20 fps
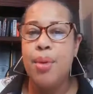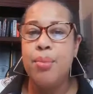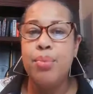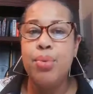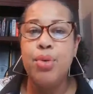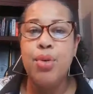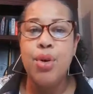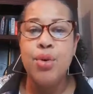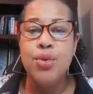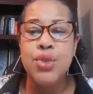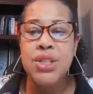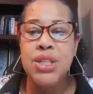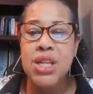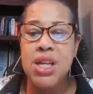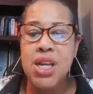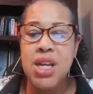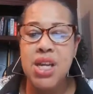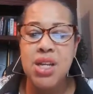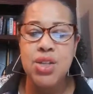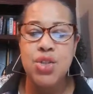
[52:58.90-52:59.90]

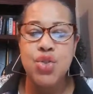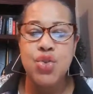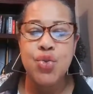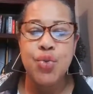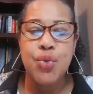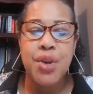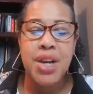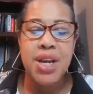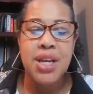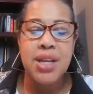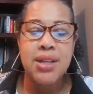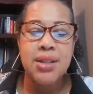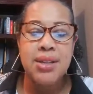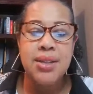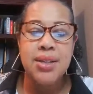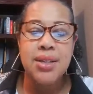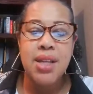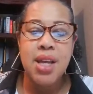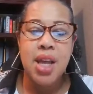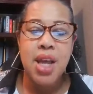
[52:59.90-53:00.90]
protein drinks,
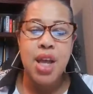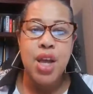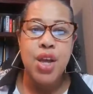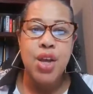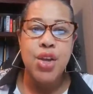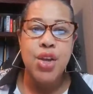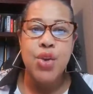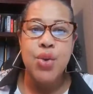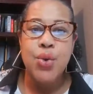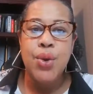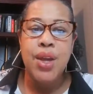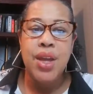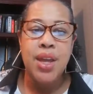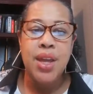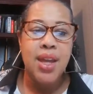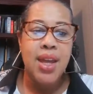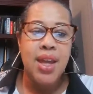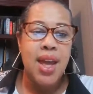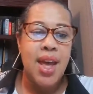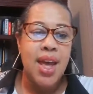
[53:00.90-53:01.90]
you
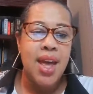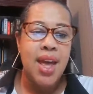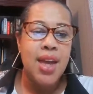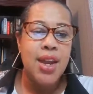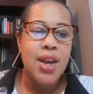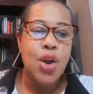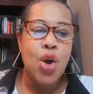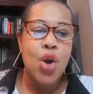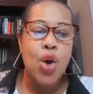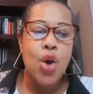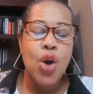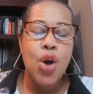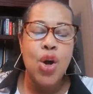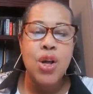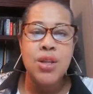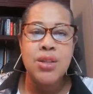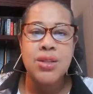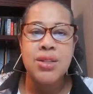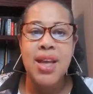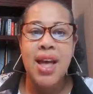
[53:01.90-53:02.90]
can get
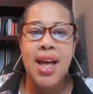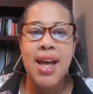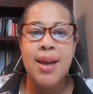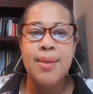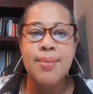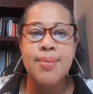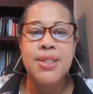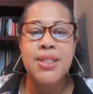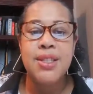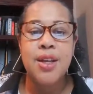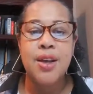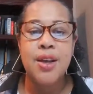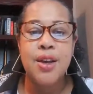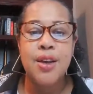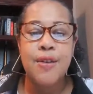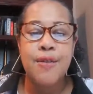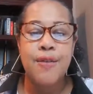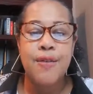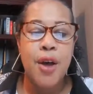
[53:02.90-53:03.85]
all types of